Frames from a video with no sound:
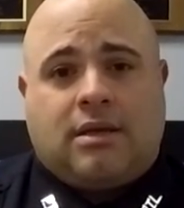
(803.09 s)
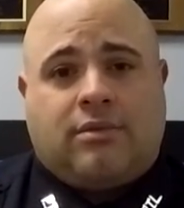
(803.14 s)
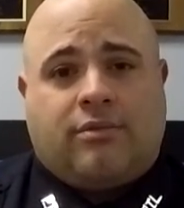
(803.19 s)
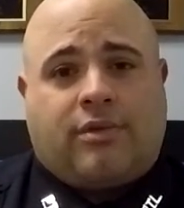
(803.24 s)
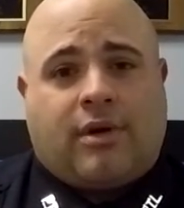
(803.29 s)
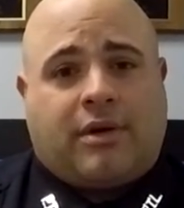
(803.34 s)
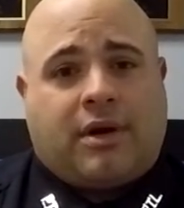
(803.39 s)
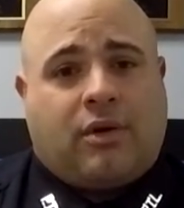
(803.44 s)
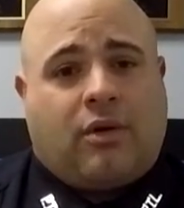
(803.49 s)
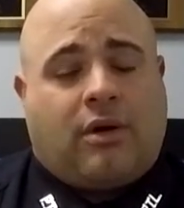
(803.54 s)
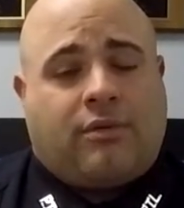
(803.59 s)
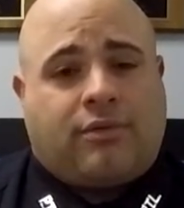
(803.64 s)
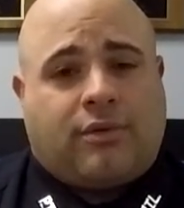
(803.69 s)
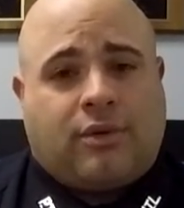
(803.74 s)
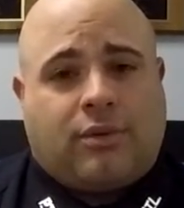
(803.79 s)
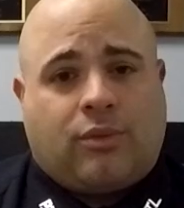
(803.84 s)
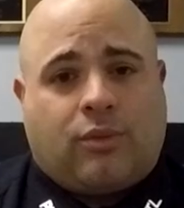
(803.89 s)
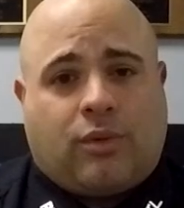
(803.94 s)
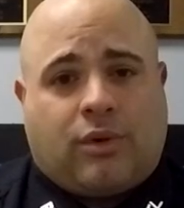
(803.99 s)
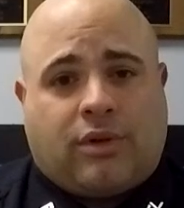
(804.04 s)
Very
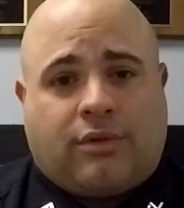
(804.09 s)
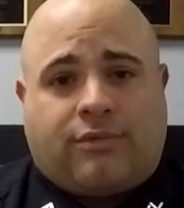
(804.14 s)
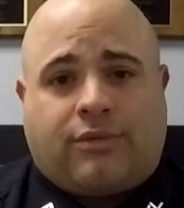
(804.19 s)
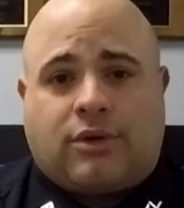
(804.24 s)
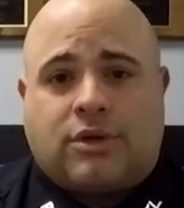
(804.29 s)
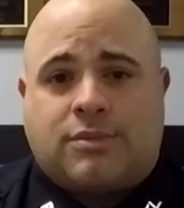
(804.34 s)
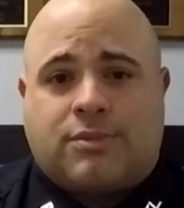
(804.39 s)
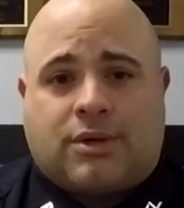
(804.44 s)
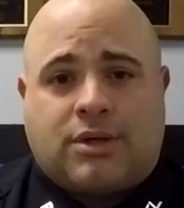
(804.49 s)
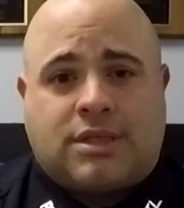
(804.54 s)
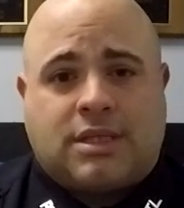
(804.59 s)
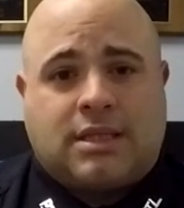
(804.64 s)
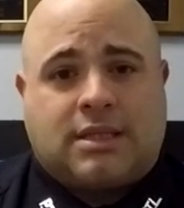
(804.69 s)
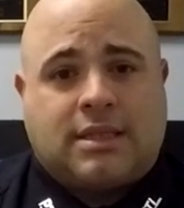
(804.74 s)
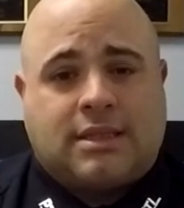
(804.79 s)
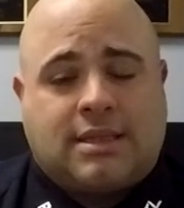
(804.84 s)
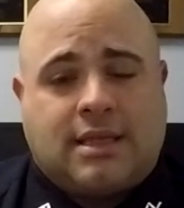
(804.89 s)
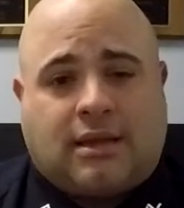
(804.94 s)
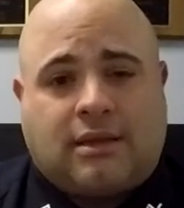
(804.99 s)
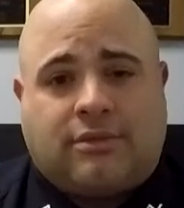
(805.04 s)
often, we're the first person
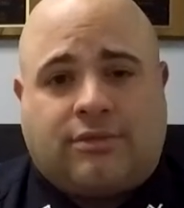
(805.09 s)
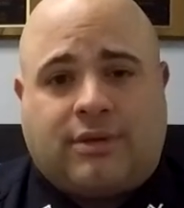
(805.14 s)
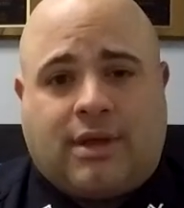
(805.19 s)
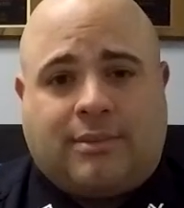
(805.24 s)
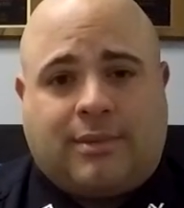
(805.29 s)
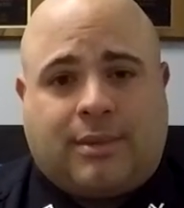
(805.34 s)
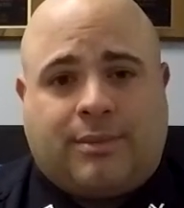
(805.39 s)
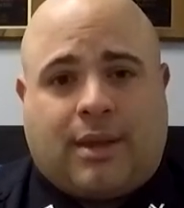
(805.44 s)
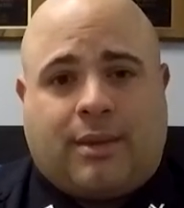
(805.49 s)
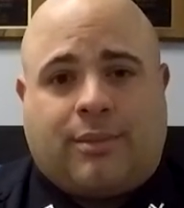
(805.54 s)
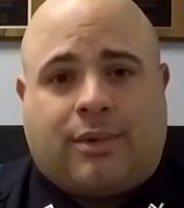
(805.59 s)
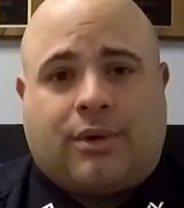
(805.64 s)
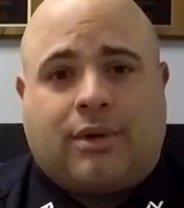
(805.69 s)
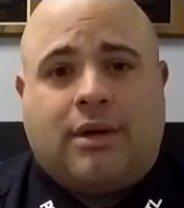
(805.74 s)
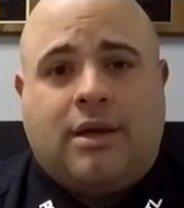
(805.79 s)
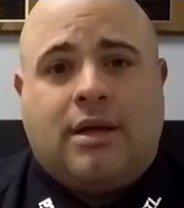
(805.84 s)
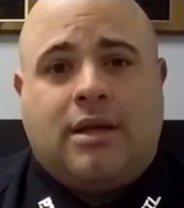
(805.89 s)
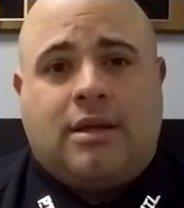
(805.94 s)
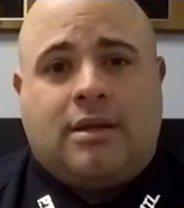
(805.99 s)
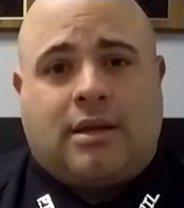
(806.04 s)
to tell a family member
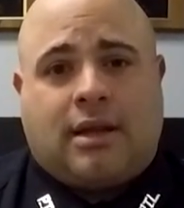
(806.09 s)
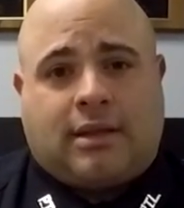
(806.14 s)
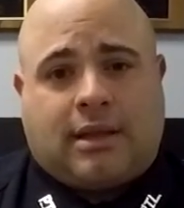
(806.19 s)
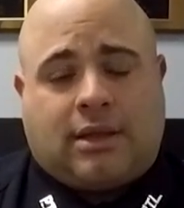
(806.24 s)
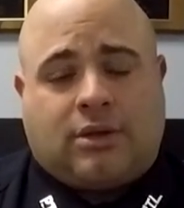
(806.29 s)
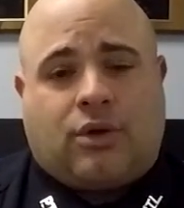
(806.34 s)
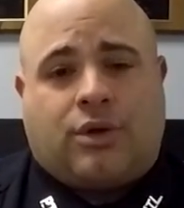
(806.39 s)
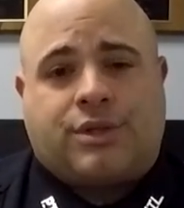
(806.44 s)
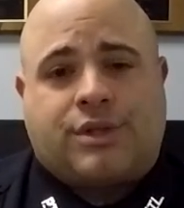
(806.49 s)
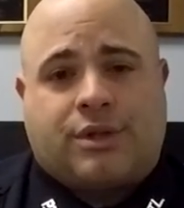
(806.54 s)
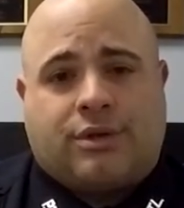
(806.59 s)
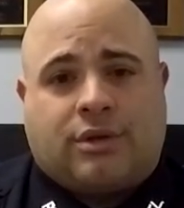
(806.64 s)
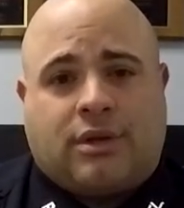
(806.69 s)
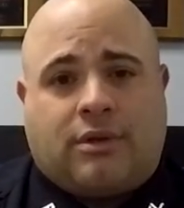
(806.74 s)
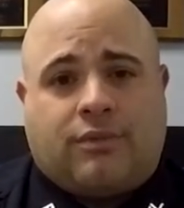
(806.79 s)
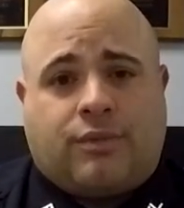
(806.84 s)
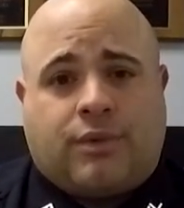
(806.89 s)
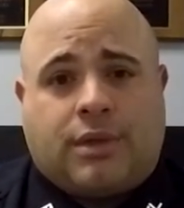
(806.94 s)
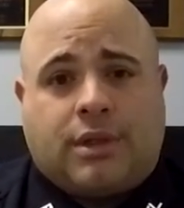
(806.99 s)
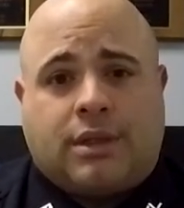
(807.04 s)
that they lost their
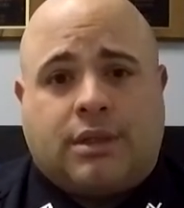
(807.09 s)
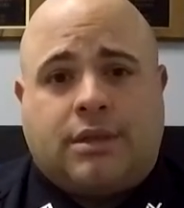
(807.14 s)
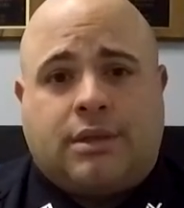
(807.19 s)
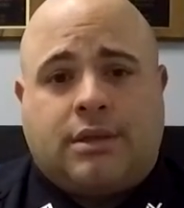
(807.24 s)
loved one.